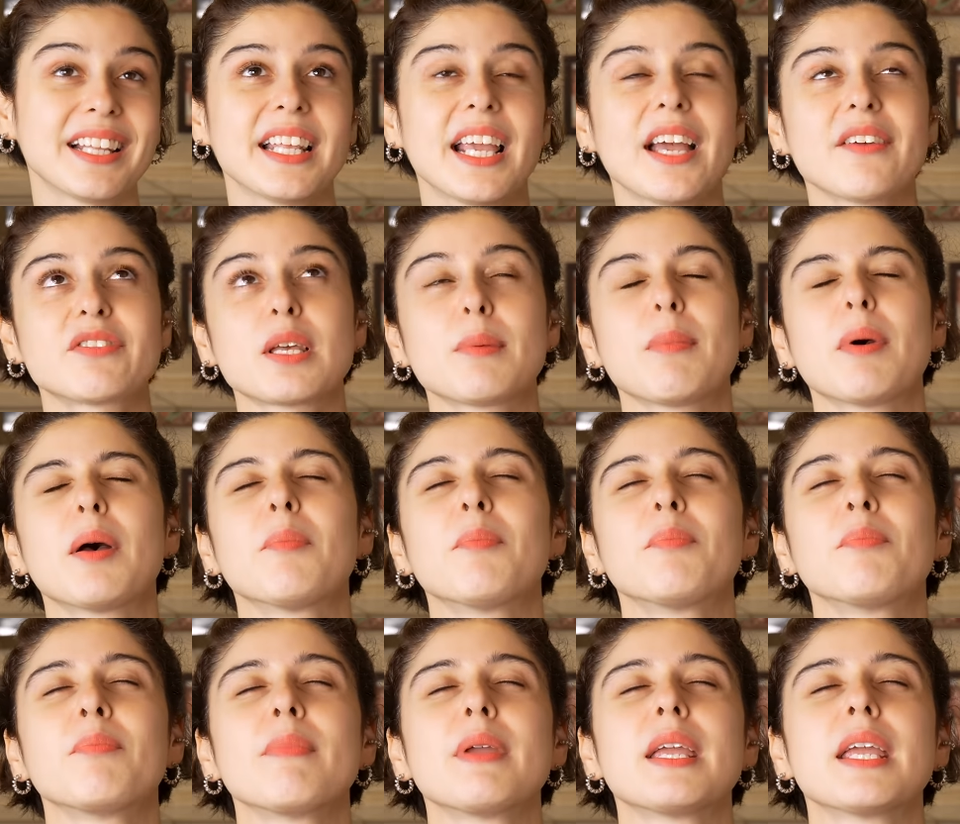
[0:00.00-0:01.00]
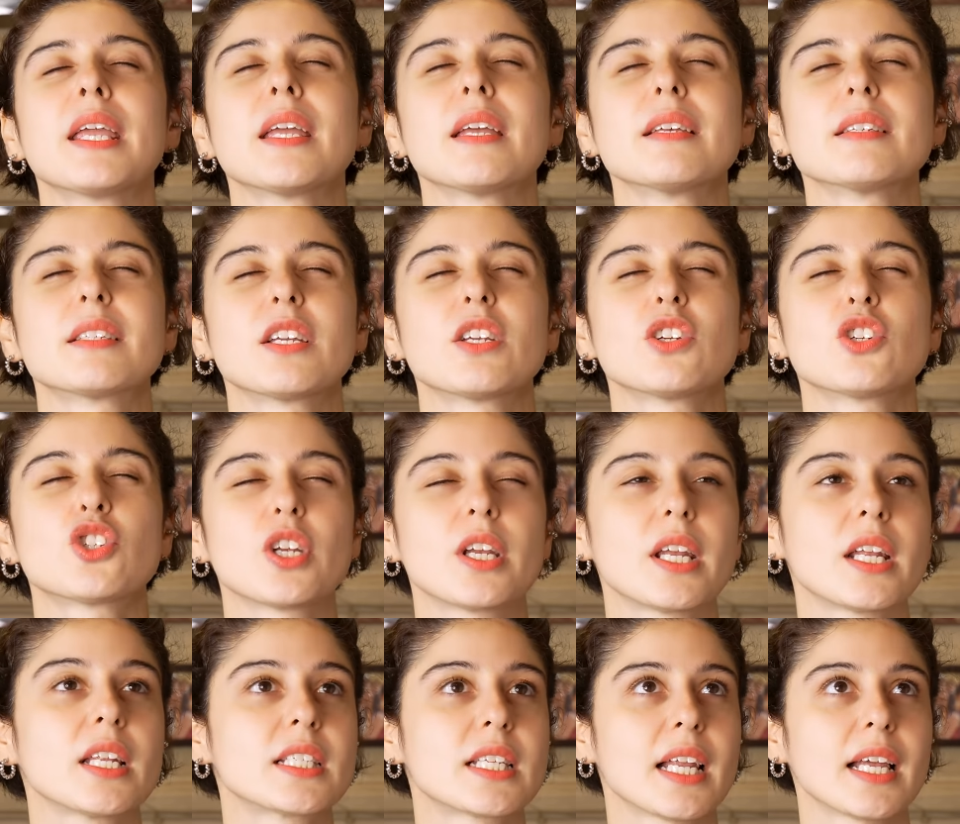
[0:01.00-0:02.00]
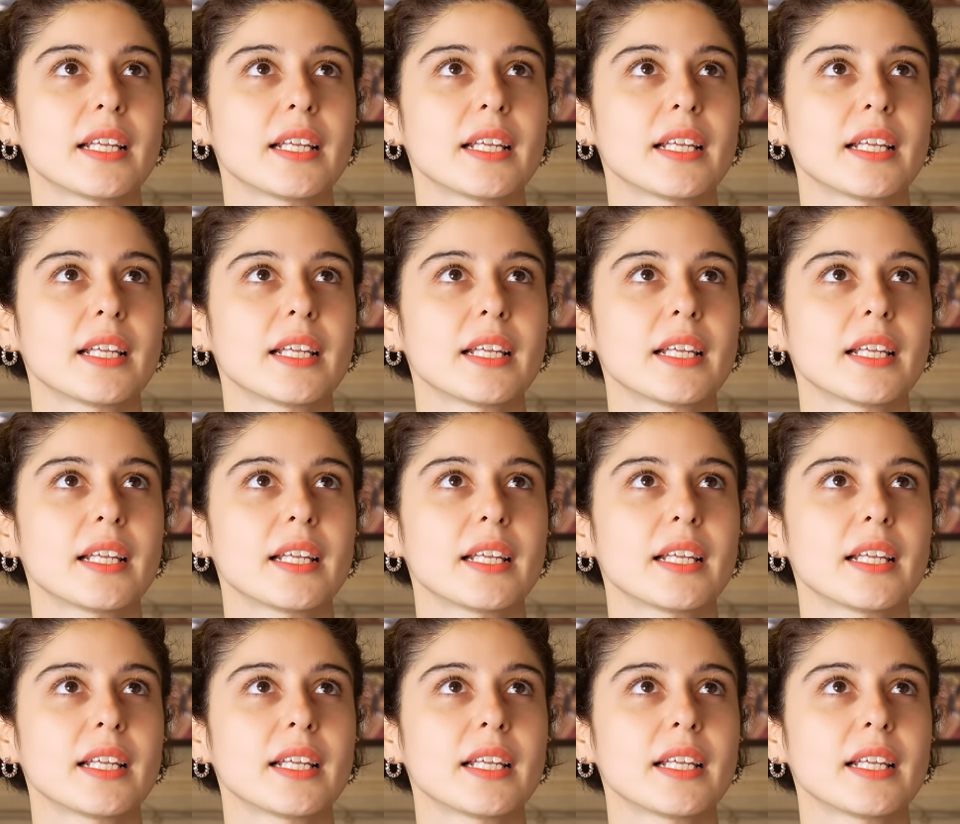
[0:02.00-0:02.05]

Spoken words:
And they have some amazing shades.